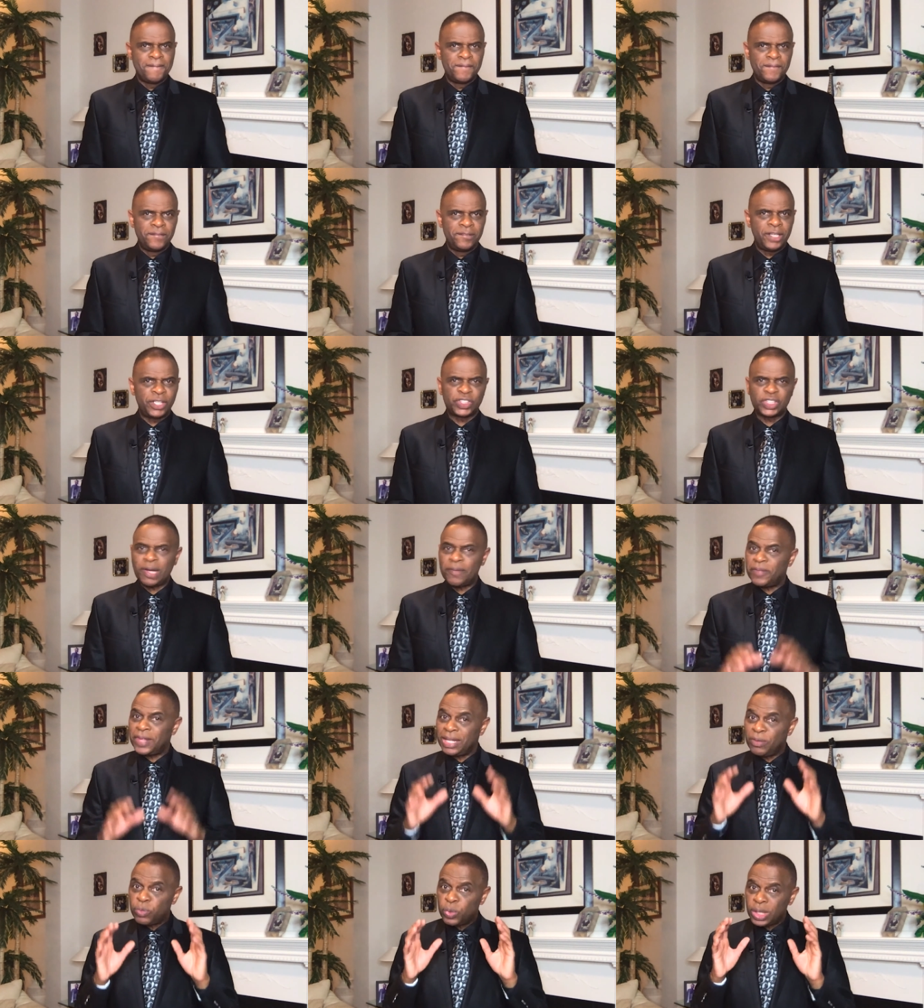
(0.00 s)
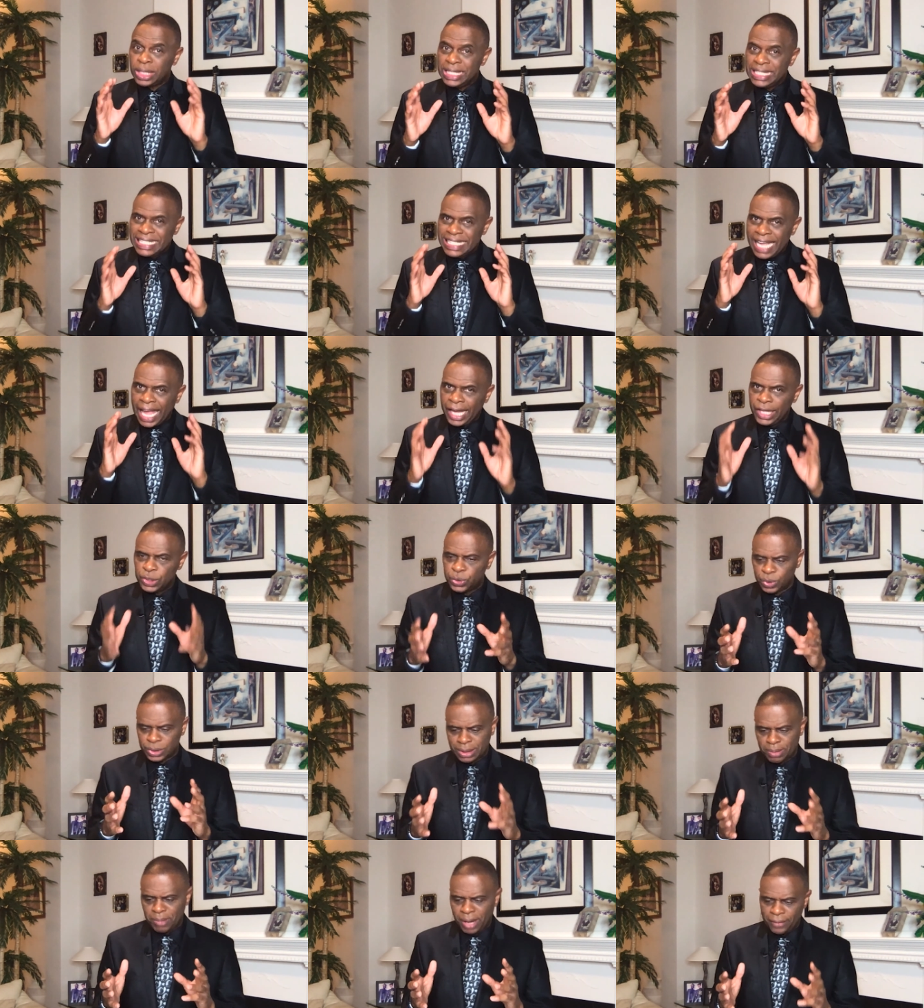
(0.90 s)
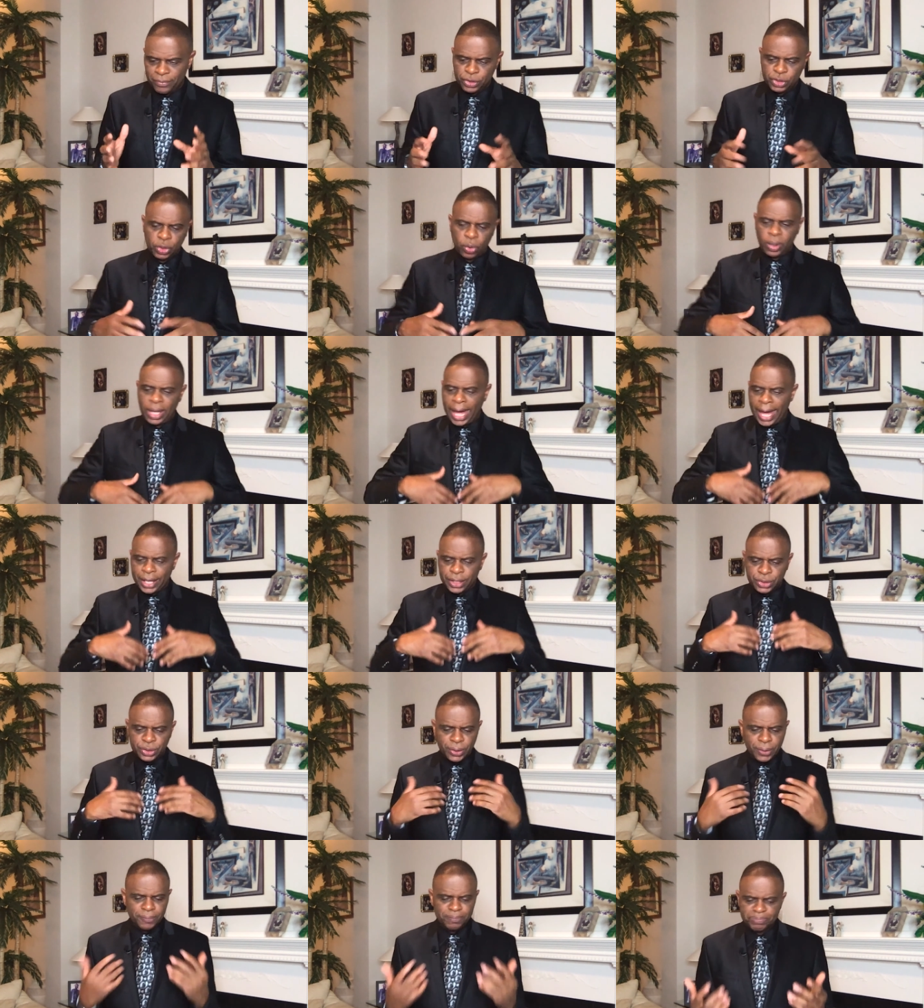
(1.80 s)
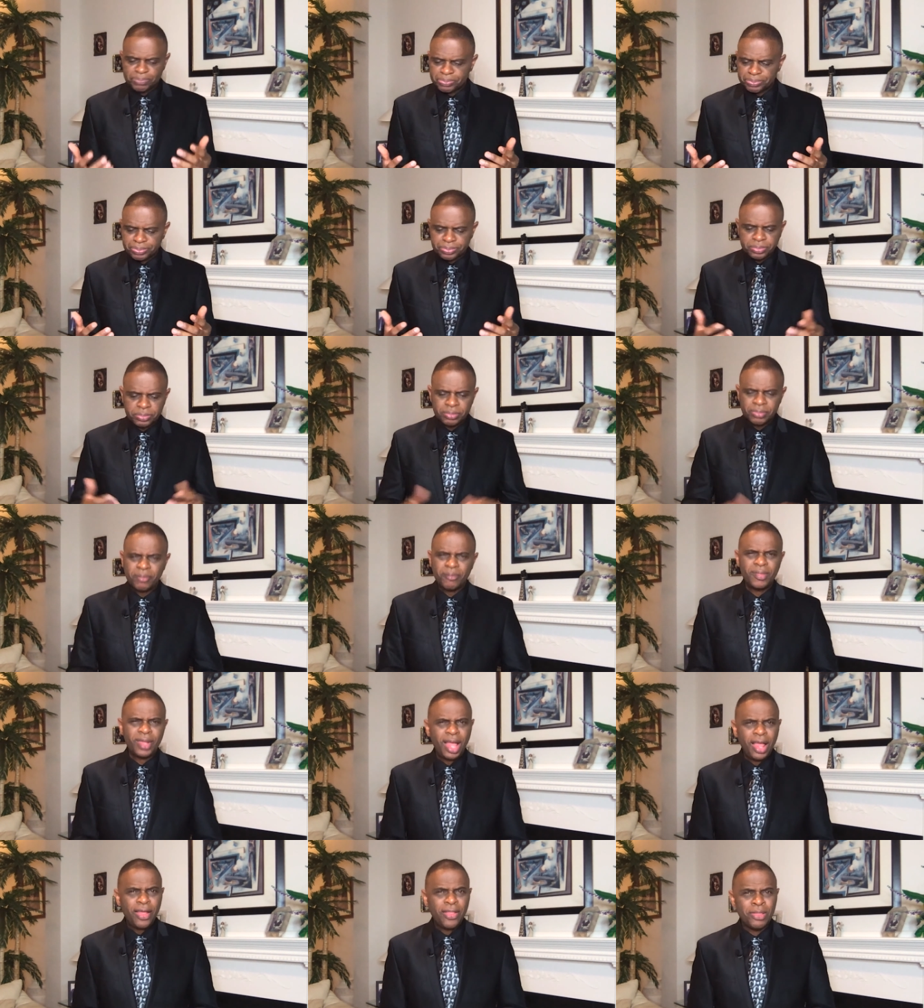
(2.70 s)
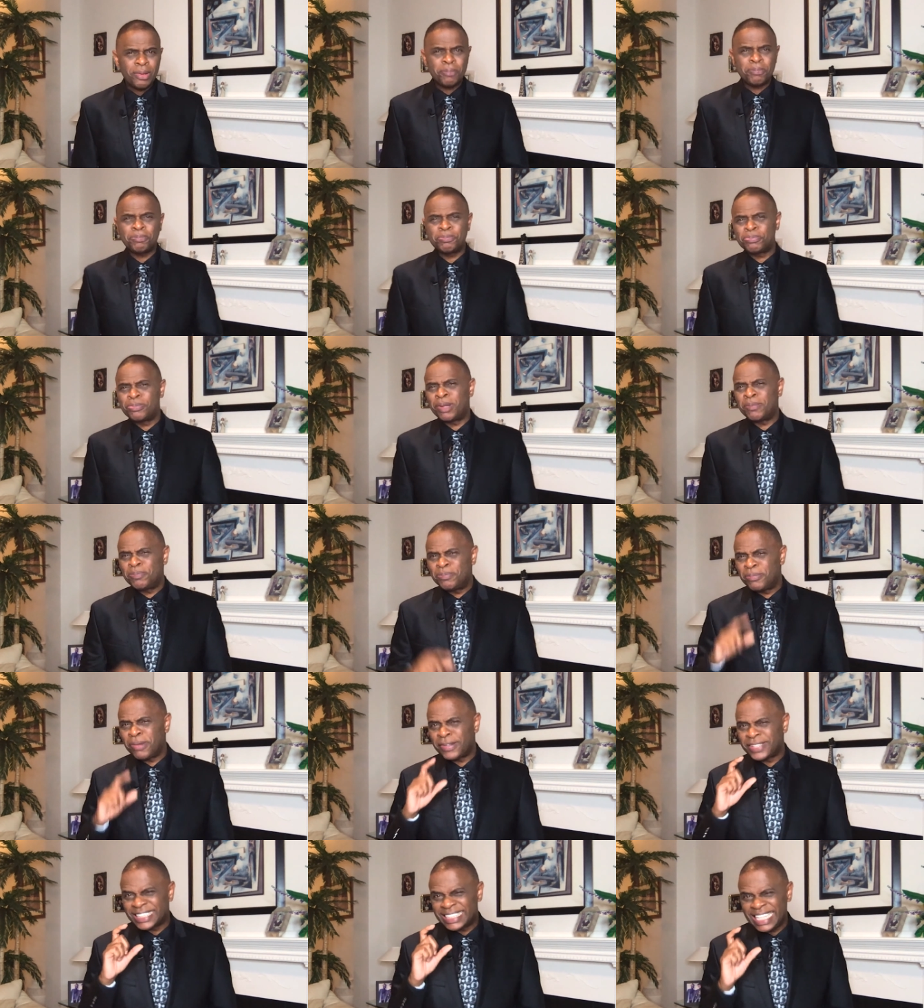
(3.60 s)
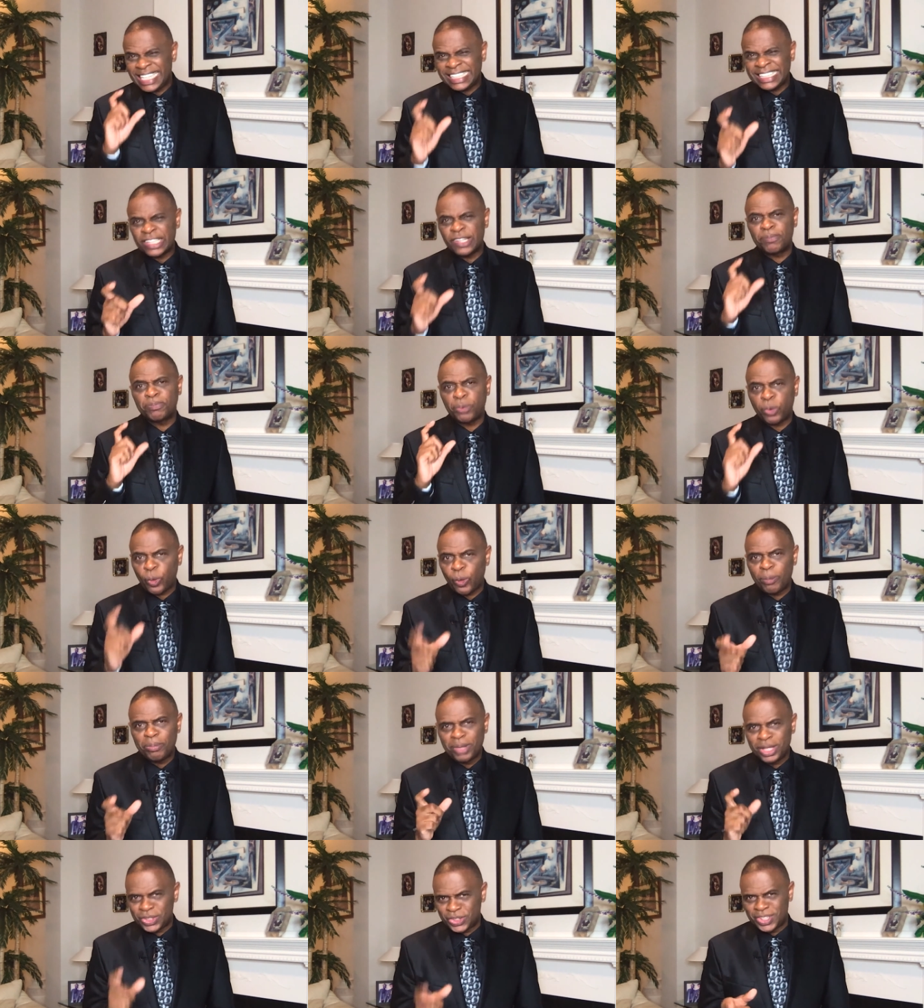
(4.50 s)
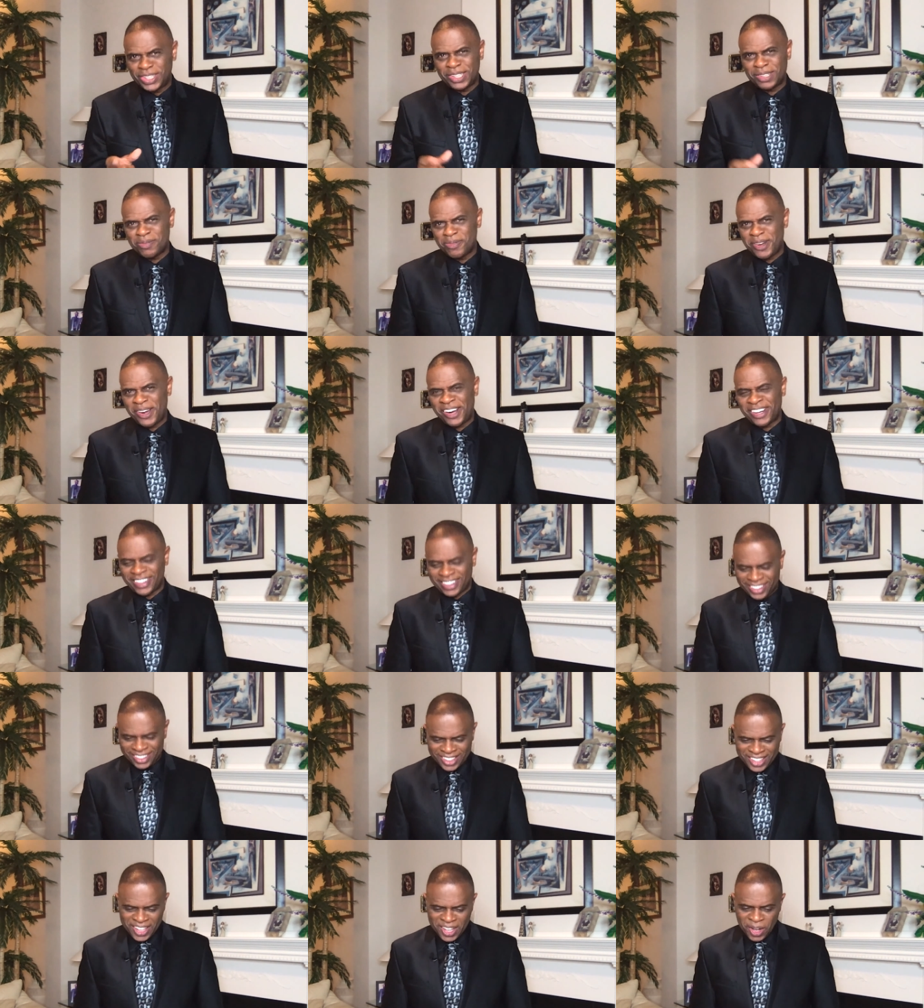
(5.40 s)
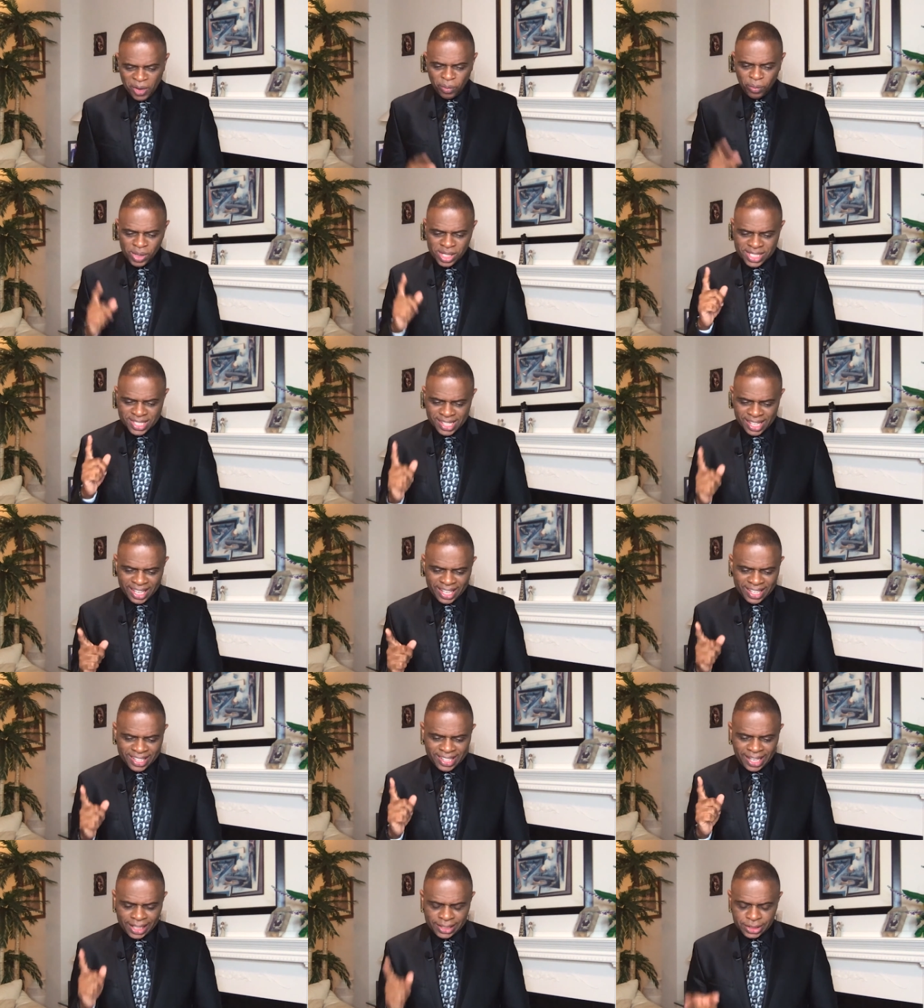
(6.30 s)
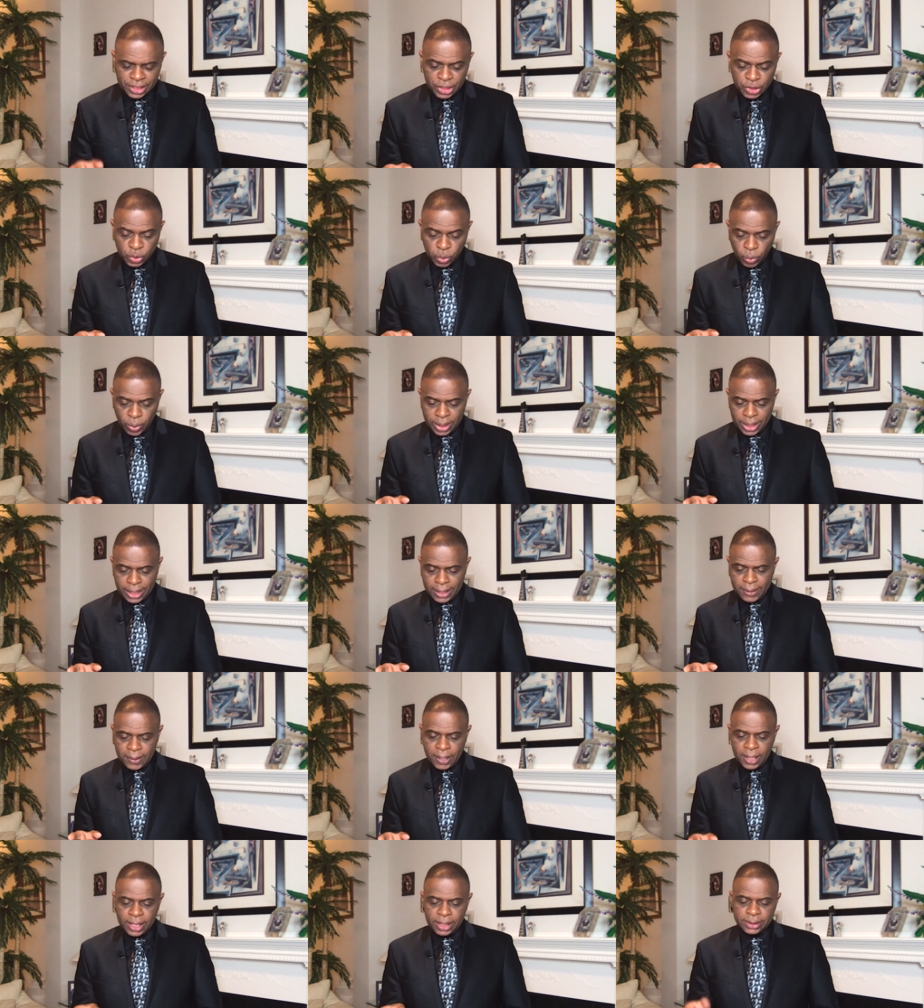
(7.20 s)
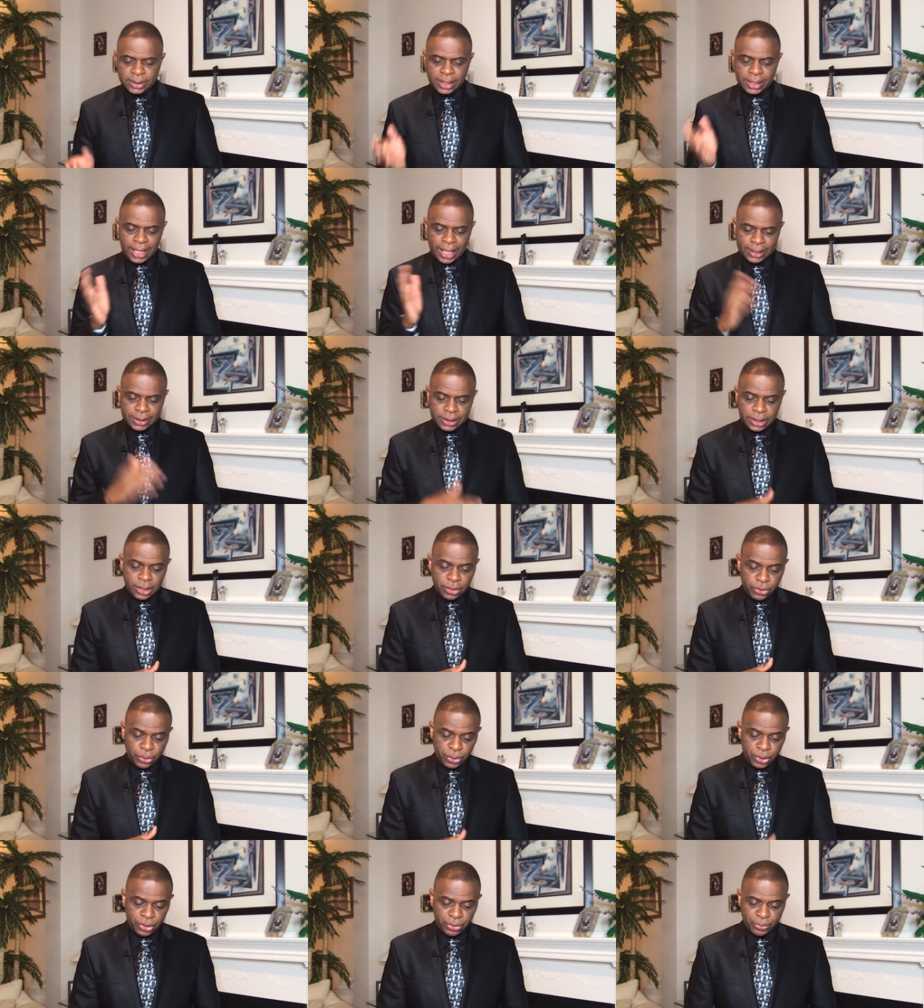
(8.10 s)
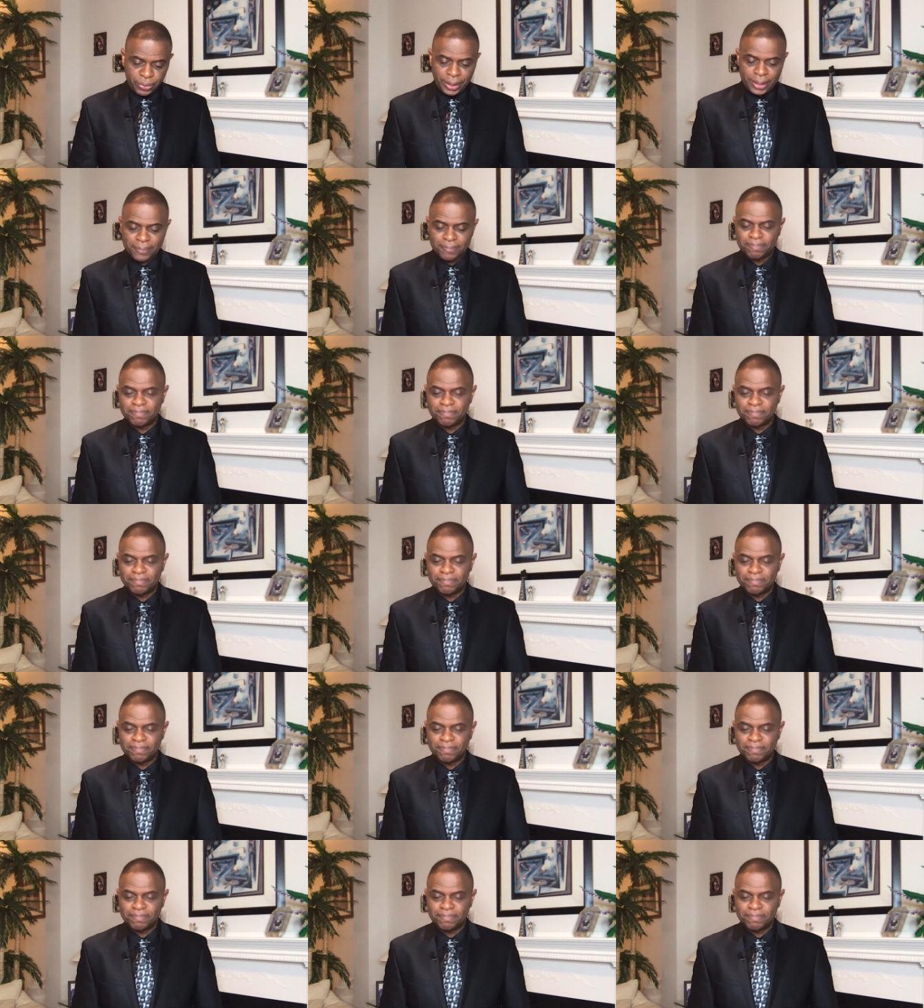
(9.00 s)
There's something really dangerous about this whole attitude. The, the, the season of prohibition in America was in 1920 to 1933.